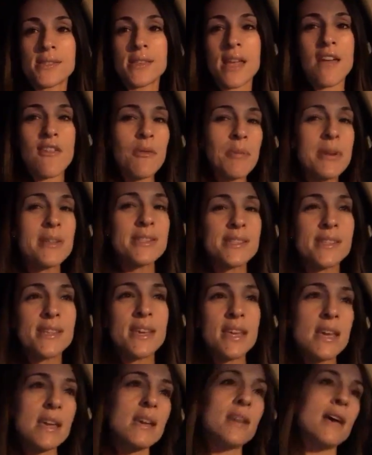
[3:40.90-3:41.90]
everybody's
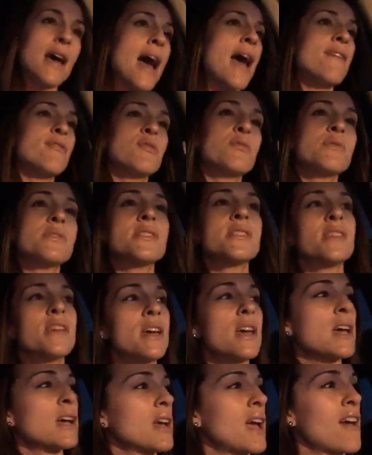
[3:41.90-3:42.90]
sick. Ivan was
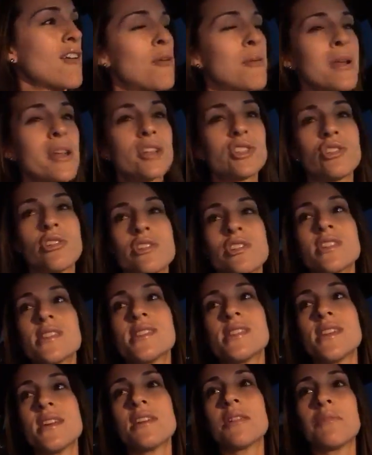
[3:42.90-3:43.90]
sick. Everybody at church is
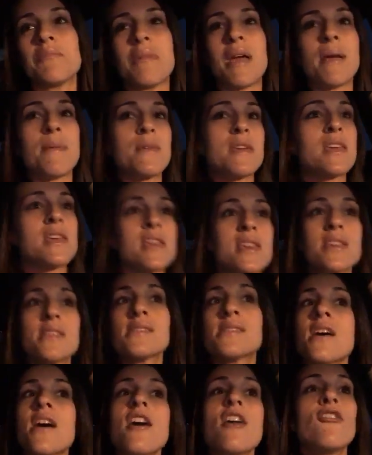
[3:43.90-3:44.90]
sick. Maybe
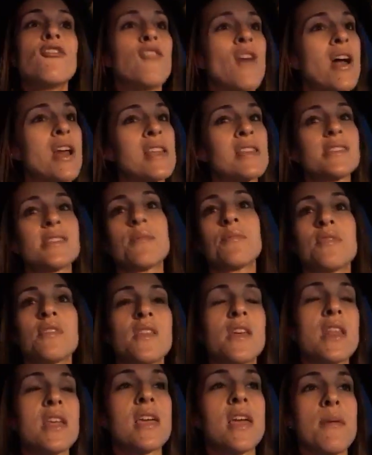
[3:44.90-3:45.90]
he's fighting something
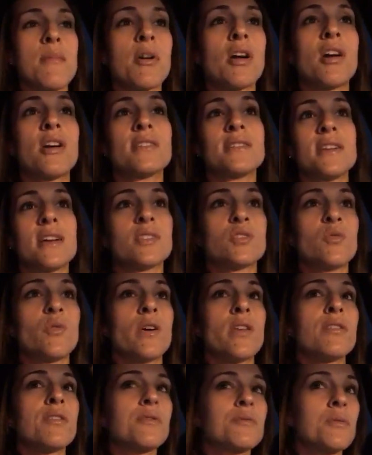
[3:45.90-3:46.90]
that he came in contact
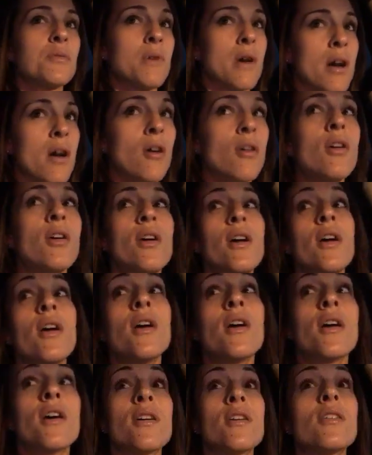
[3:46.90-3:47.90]
with. Well,
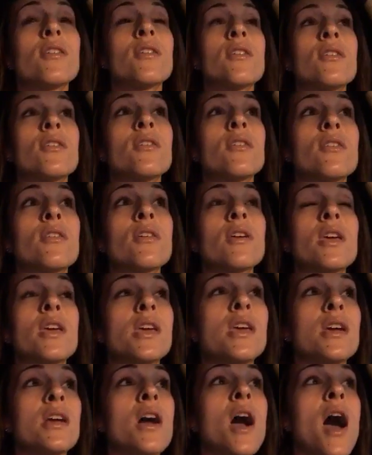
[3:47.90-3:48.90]

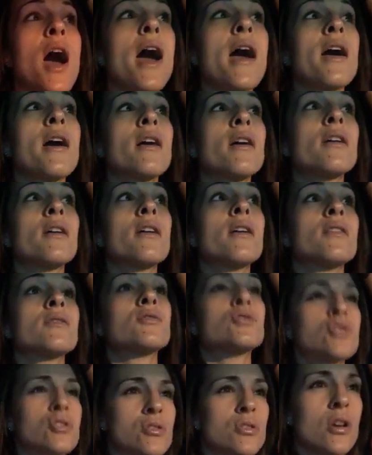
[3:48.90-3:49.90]
he got
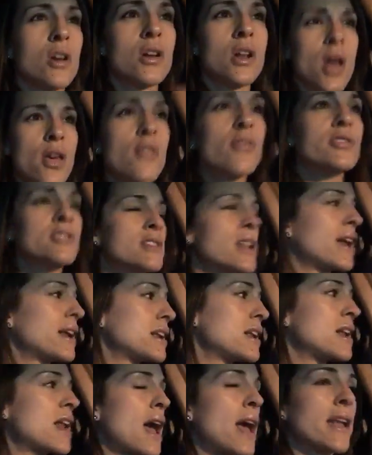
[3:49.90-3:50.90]
another
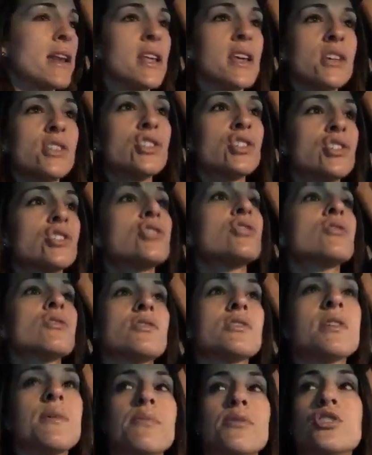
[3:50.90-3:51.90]
99-ish
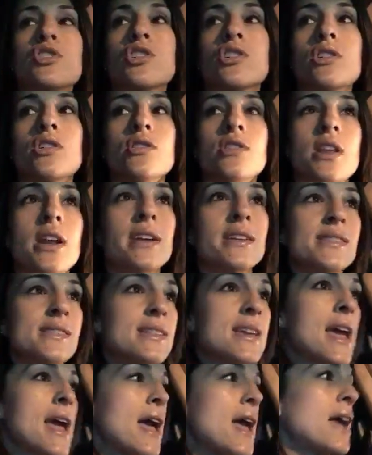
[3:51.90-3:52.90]
temperature the next
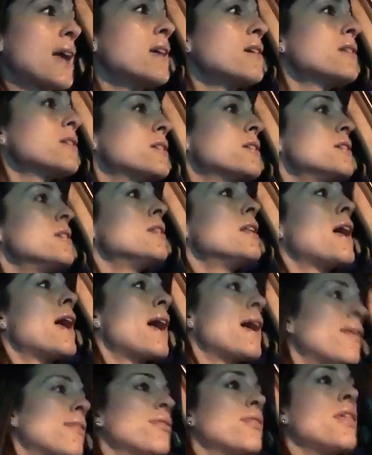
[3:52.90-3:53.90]
day,
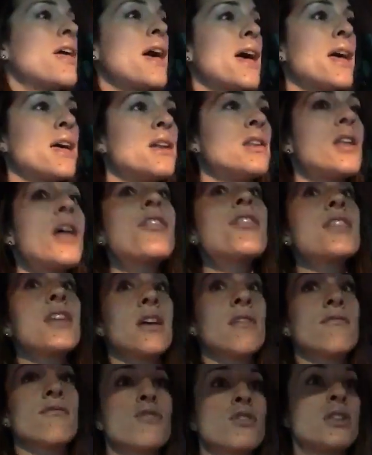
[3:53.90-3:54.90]
and then
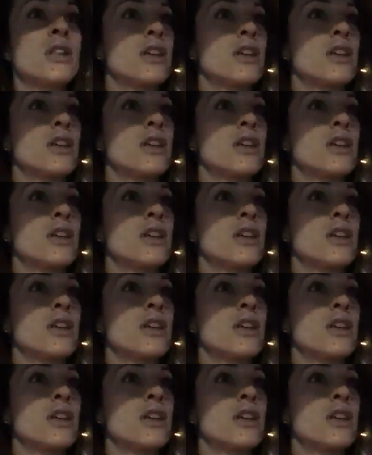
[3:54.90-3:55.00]
nothing for